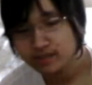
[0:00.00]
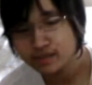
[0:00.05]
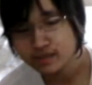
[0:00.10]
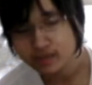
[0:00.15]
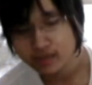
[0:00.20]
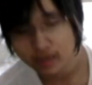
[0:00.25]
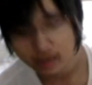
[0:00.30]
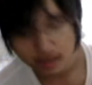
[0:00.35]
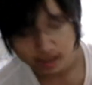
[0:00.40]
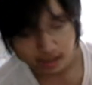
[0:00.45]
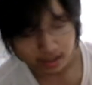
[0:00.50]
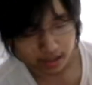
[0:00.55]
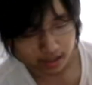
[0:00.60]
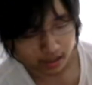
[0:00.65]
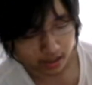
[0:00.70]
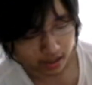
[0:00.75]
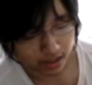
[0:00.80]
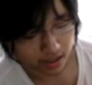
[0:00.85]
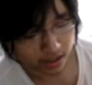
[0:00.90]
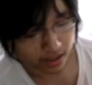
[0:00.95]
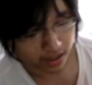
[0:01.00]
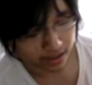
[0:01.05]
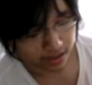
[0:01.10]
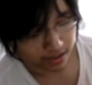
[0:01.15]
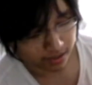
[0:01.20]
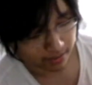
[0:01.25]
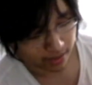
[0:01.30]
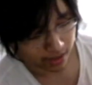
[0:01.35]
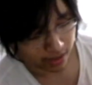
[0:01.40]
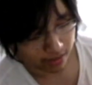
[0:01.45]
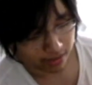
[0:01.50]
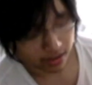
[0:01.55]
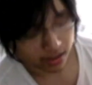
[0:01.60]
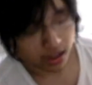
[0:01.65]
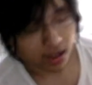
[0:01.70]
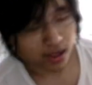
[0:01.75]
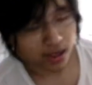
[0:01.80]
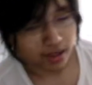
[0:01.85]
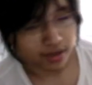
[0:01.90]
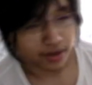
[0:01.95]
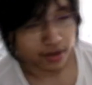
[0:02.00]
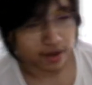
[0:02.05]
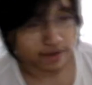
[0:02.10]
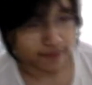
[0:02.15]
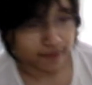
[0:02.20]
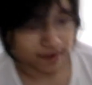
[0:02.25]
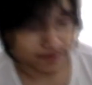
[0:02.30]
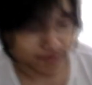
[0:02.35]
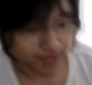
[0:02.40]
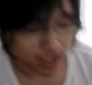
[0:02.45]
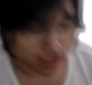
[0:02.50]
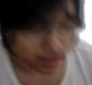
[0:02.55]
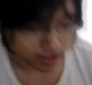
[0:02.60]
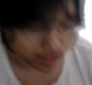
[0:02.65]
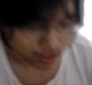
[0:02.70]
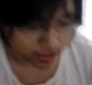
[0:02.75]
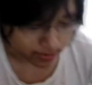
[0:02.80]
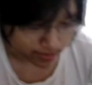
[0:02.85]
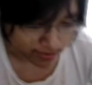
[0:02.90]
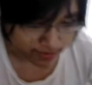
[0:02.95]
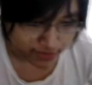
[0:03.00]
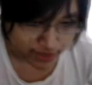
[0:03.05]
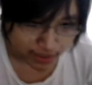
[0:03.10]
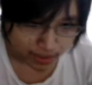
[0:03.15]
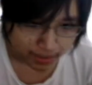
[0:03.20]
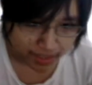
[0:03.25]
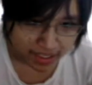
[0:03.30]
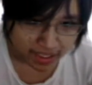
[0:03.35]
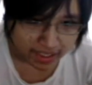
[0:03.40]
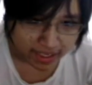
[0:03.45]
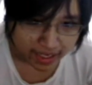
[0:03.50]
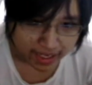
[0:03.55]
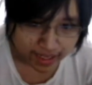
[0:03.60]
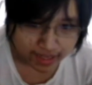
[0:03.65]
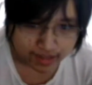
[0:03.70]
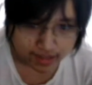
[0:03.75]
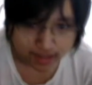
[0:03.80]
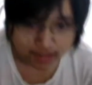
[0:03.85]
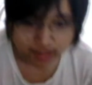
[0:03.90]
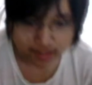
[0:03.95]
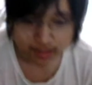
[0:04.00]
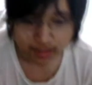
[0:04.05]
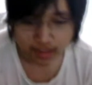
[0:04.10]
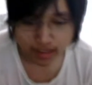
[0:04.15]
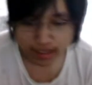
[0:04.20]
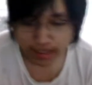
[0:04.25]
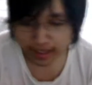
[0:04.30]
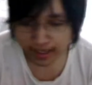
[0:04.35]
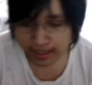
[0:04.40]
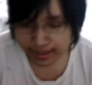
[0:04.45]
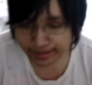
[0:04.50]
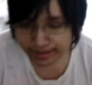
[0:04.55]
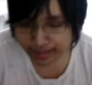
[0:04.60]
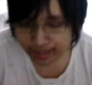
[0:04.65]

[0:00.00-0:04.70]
Cost about $35 with shipping and handling, and